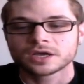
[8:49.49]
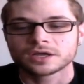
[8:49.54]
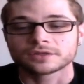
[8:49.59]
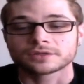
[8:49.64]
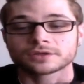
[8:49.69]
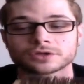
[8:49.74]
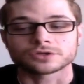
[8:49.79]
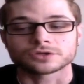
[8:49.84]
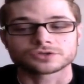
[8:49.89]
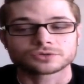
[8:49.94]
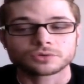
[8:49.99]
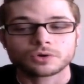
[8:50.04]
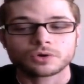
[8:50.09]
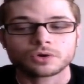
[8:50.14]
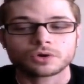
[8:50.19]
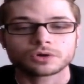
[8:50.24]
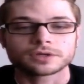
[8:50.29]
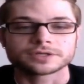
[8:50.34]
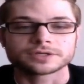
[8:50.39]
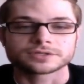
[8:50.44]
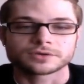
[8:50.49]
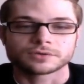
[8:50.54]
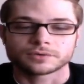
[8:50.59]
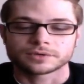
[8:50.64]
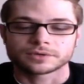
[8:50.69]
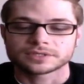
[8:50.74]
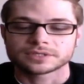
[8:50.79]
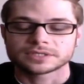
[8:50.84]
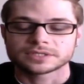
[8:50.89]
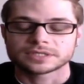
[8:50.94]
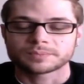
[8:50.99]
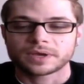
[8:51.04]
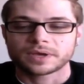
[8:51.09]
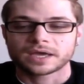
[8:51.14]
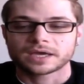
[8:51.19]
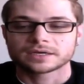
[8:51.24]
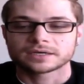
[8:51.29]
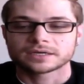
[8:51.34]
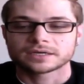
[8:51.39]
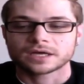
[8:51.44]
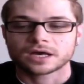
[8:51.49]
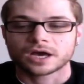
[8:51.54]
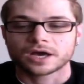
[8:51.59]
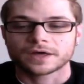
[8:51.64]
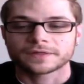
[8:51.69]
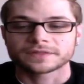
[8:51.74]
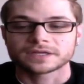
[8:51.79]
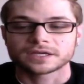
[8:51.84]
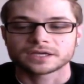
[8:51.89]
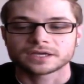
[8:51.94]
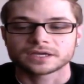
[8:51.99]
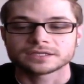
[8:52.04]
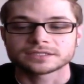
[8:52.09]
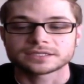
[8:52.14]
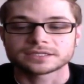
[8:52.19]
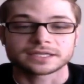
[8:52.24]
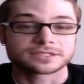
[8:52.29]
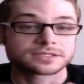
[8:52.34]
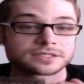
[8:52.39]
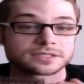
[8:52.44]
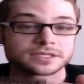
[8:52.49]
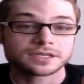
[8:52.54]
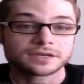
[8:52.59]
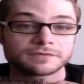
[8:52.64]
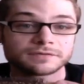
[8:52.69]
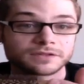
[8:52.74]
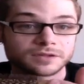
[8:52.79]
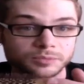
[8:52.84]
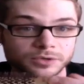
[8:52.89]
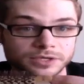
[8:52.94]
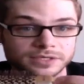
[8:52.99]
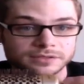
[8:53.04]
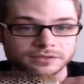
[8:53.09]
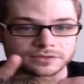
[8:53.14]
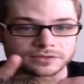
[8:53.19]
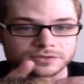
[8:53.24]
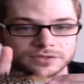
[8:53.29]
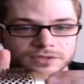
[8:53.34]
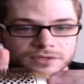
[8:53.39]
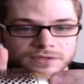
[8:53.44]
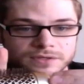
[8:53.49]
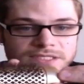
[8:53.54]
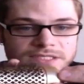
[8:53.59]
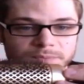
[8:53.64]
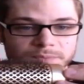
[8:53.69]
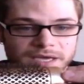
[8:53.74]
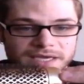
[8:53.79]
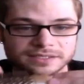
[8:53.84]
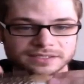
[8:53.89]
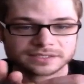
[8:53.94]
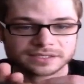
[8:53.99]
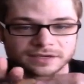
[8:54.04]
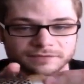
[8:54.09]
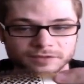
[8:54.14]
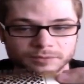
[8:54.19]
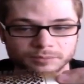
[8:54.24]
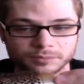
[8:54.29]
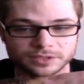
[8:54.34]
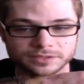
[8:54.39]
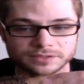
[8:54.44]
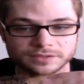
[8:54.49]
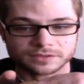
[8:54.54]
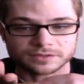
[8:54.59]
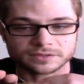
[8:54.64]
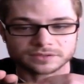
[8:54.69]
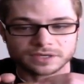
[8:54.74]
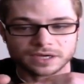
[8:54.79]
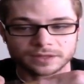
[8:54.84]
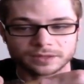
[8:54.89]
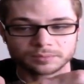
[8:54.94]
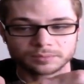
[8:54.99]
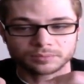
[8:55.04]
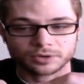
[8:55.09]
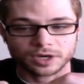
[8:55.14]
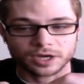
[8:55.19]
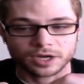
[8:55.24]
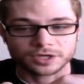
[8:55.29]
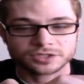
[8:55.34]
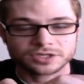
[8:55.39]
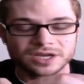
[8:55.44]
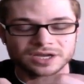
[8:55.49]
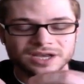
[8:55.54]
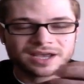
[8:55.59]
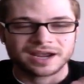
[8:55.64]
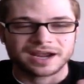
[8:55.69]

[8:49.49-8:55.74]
the control is going to depend on the density of the bristles, so the spacing of the bristles on the brush,